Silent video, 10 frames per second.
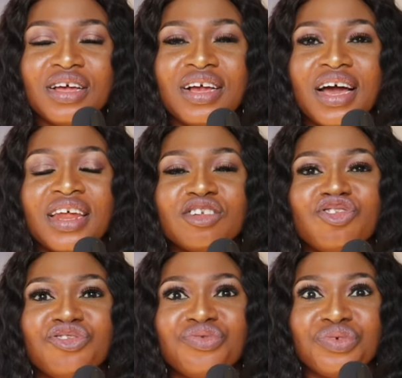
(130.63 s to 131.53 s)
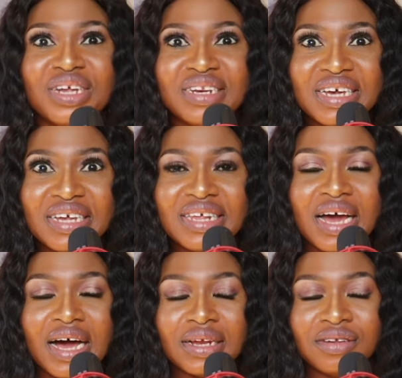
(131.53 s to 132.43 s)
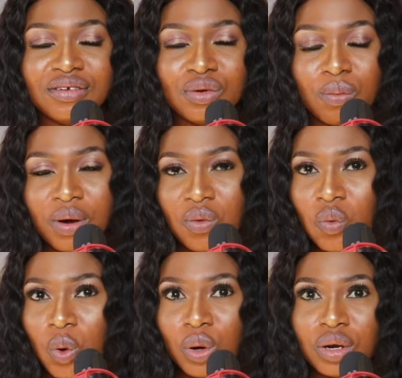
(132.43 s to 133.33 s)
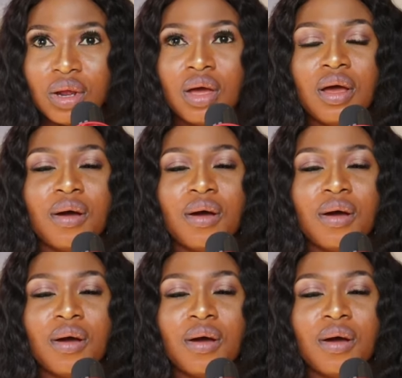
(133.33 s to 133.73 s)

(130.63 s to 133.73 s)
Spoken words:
Ghana trended at number one